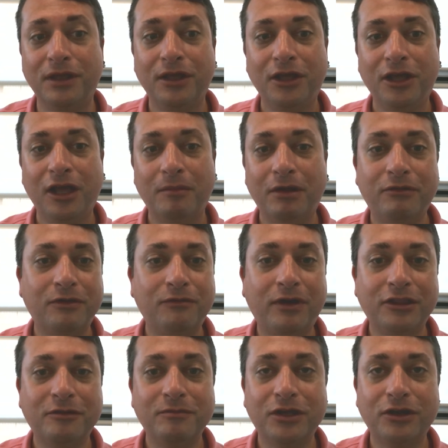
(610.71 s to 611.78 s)
But when one of them
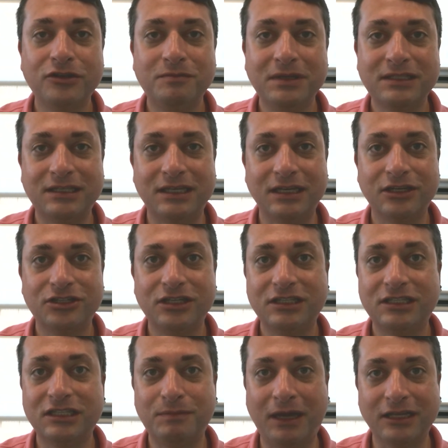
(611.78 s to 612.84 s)
goes missing, she
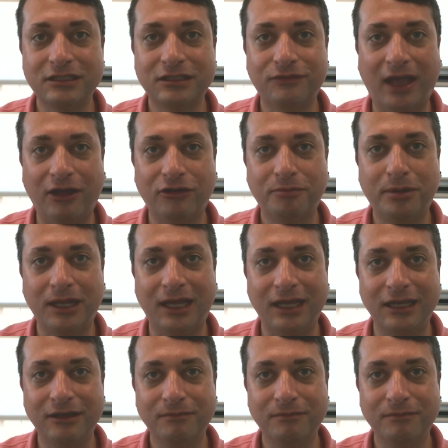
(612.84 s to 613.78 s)
suspects foul play.